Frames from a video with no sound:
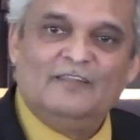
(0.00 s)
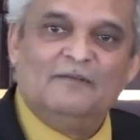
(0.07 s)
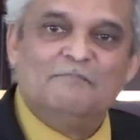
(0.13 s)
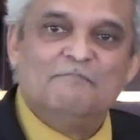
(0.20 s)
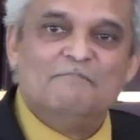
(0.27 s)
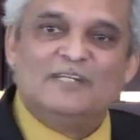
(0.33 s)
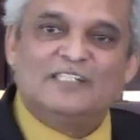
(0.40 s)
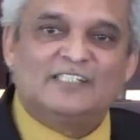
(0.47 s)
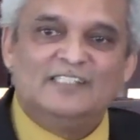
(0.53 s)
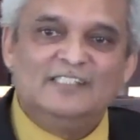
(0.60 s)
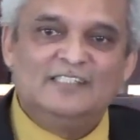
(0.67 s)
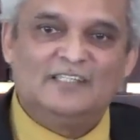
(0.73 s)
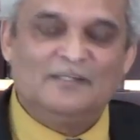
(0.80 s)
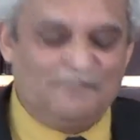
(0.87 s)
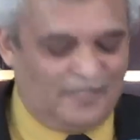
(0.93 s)

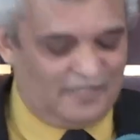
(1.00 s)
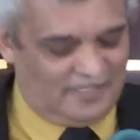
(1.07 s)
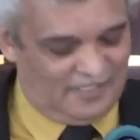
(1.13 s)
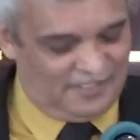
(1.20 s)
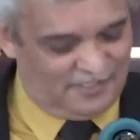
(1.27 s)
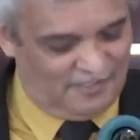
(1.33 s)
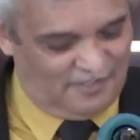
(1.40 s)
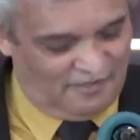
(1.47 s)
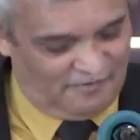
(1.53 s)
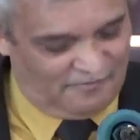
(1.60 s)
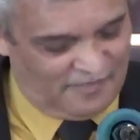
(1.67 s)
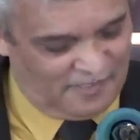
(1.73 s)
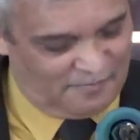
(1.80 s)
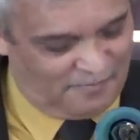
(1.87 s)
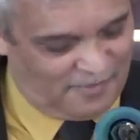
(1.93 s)
misinterpretation of
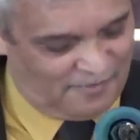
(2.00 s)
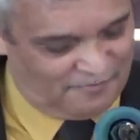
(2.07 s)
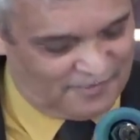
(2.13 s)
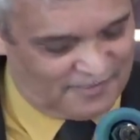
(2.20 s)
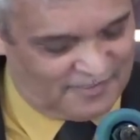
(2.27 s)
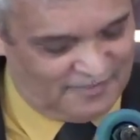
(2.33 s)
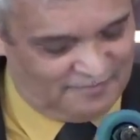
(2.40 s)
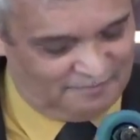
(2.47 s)
that prophecy.